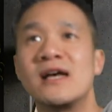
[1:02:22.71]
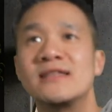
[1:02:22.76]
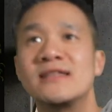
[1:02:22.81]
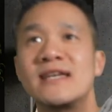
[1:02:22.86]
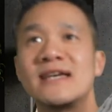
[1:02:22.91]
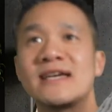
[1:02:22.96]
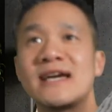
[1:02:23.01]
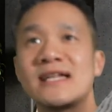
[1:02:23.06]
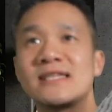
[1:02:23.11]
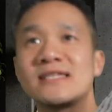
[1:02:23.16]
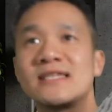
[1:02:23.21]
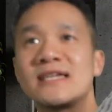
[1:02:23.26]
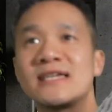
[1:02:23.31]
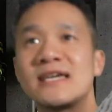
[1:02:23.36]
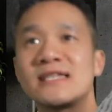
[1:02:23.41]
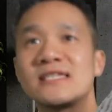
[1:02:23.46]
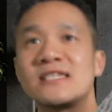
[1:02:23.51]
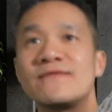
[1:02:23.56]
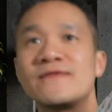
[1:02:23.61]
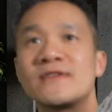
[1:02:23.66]
They got they
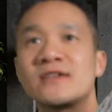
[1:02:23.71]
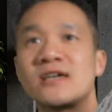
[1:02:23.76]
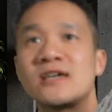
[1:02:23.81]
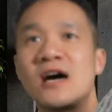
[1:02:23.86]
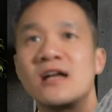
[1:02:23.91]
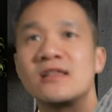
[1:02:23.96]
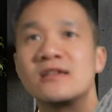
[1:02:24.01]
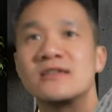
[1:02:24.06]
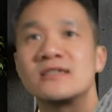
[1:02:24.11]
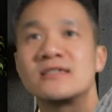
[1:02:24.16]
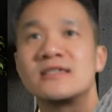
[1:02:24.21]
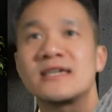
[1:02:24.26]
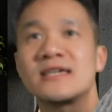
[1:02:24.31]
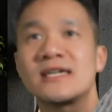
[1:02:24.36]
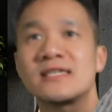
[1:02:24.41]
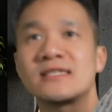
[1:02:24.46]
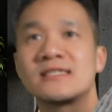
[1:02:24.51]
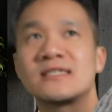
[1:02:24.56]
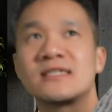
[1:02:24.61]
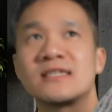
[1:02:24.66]
got different colors. They
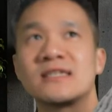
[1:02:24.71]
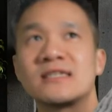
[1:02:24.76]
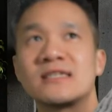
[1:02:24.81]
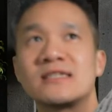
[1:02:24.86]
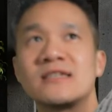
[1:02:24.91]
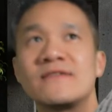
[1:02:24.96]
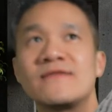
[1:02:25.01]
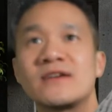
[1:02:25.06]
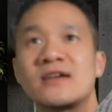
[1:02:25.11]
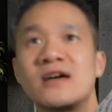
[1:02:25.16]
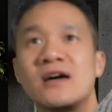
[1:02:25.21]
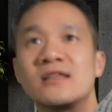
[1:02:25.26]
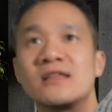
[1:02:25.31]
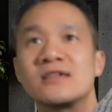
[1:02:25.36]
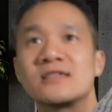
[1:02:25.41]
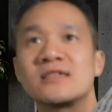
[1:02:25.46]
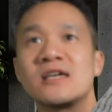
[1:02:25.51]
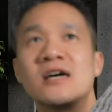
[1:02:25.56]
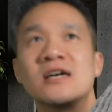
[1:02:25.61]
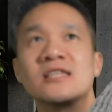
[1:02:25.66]
got uh, different
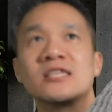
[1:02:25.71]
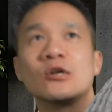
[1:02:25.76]
colors.